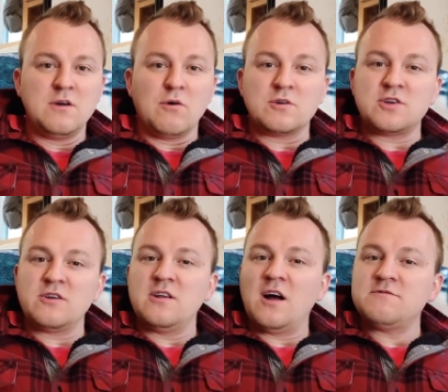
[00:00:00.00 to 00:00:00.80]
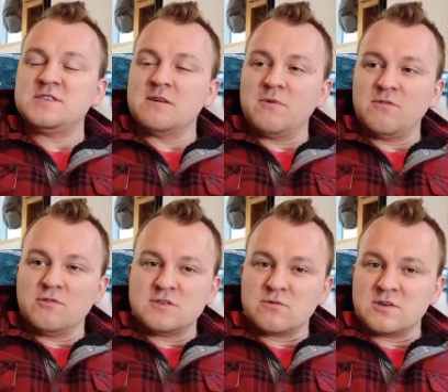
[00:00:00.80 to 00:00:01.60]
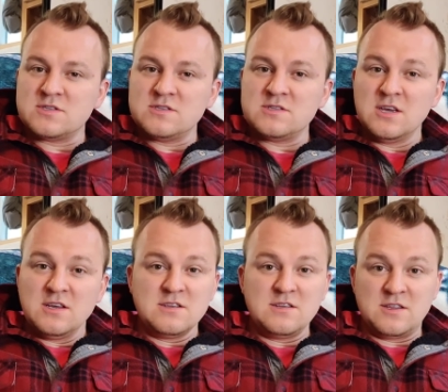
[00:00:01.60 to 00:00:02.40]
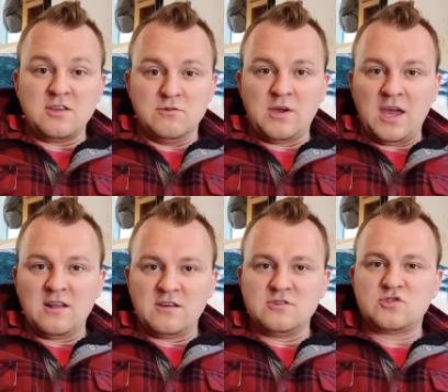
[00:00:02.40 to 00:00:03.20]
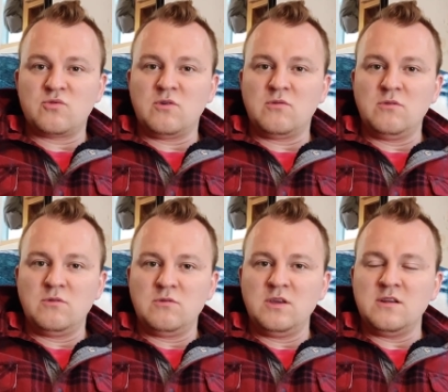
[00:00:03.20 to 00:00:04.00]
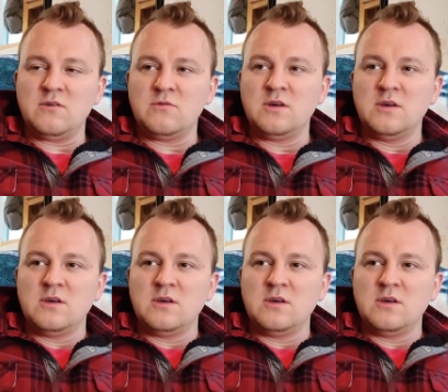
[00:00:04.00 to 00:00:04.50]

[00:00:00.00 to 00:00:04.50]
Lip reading: Or turning off some of those sources that you can control, you know,